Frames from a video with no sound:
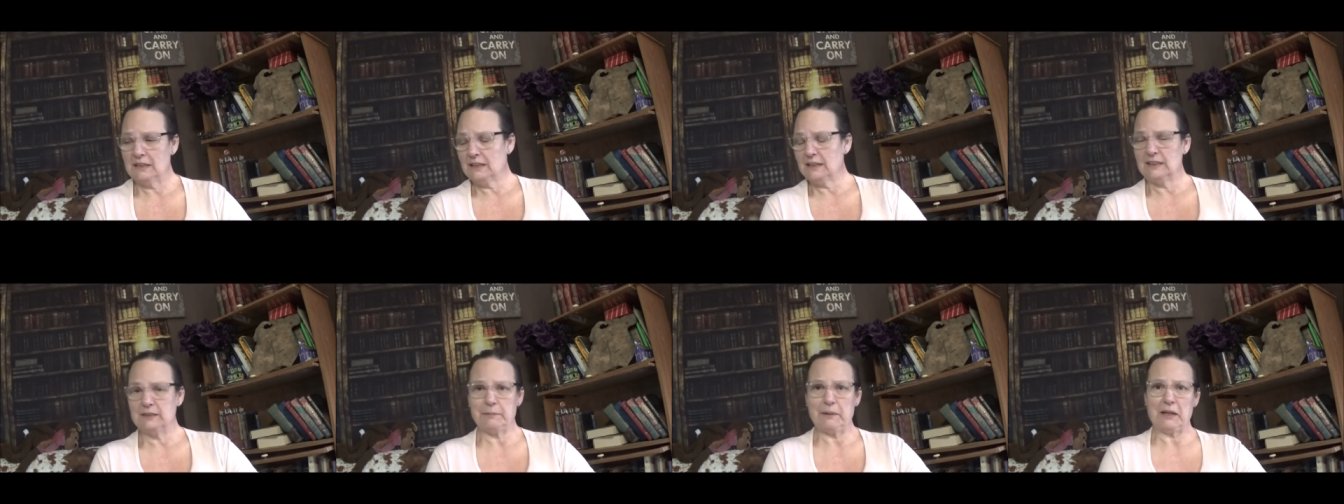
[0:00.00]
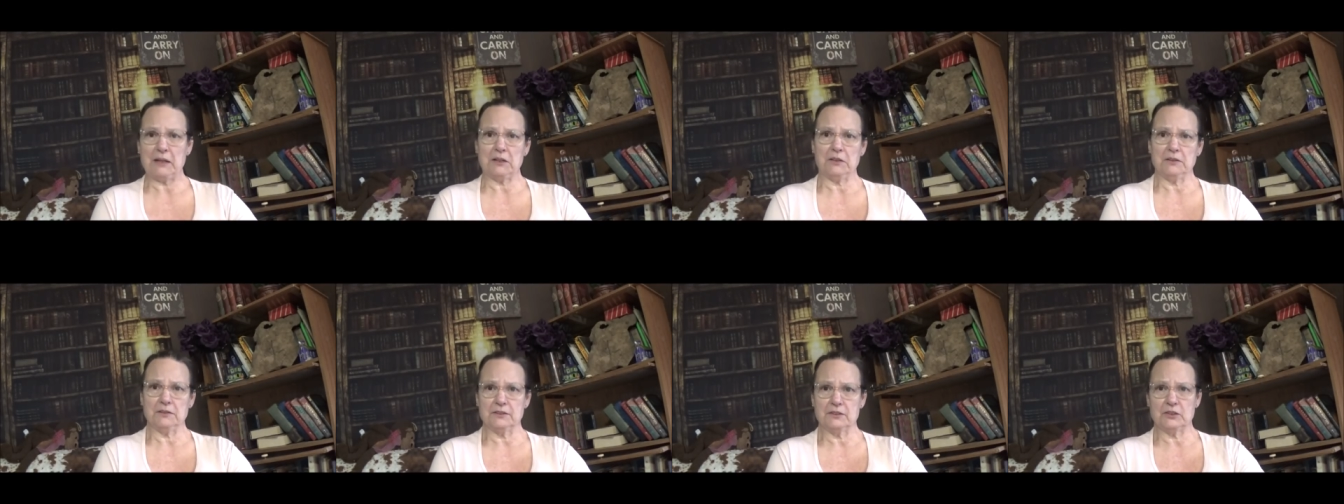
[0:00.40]

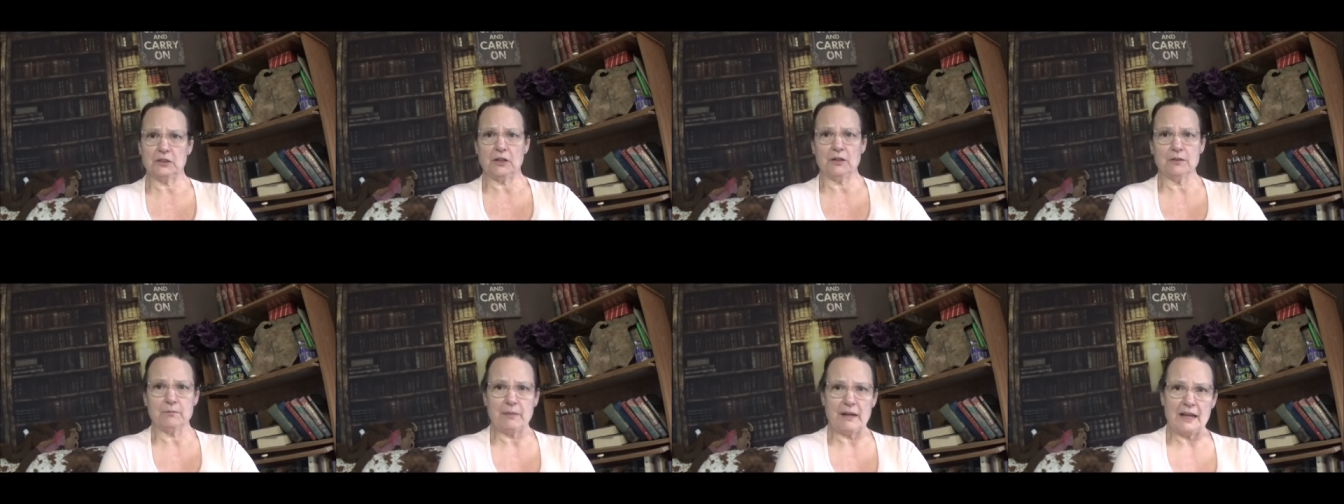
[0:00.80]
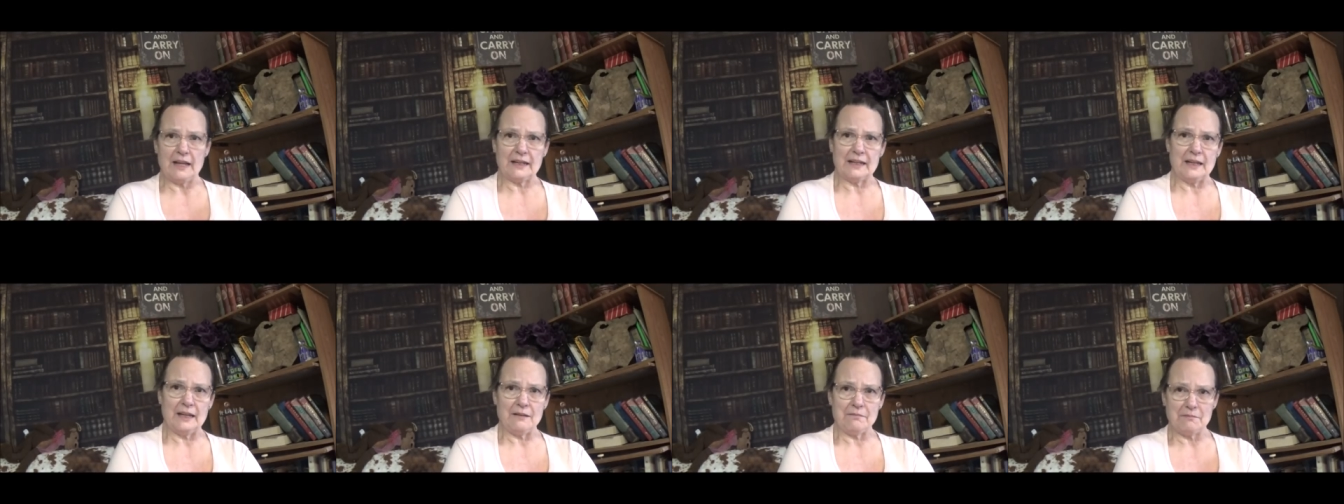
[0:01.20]
Speckles showed
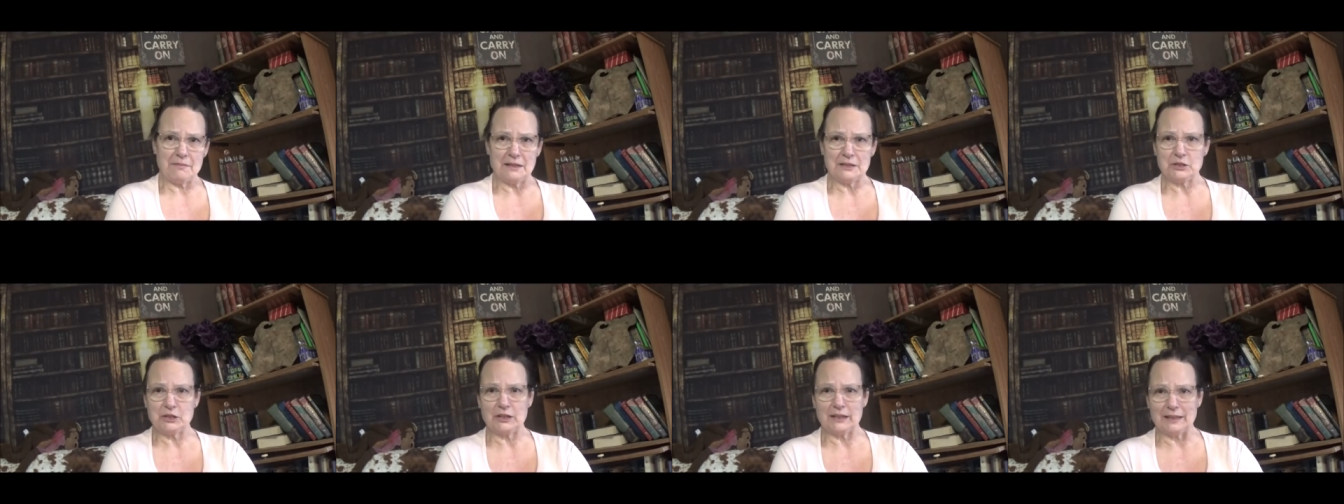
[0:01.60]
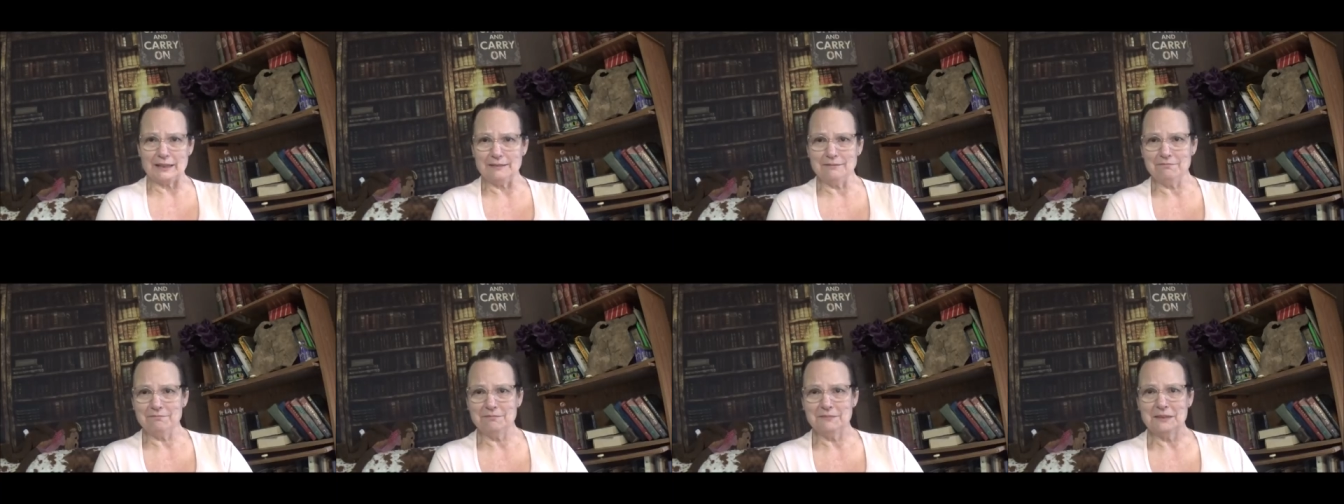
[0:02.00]
back up, my
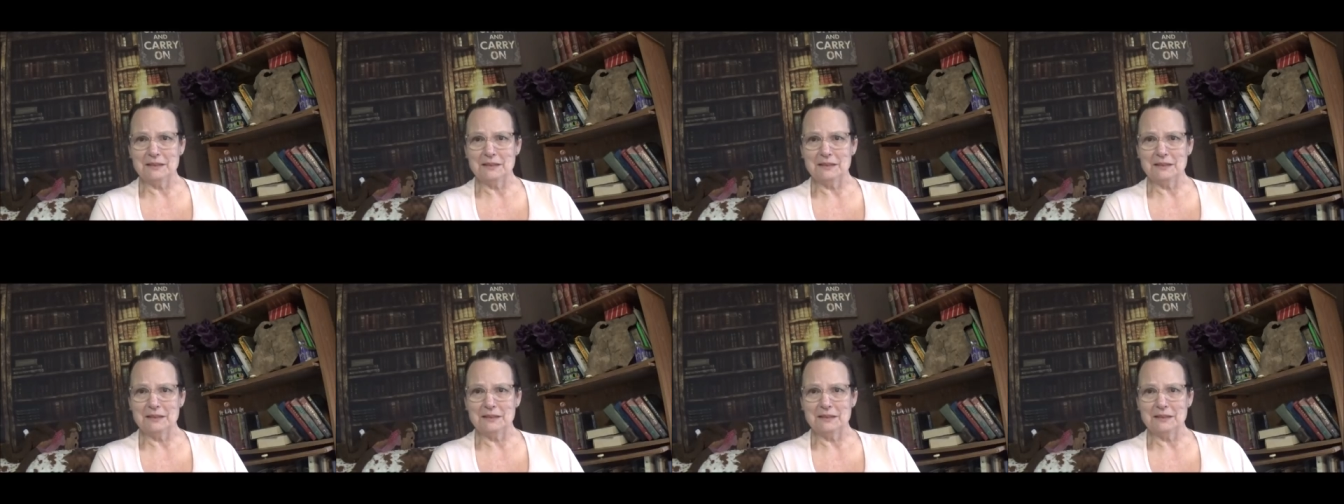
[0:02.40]
chicken.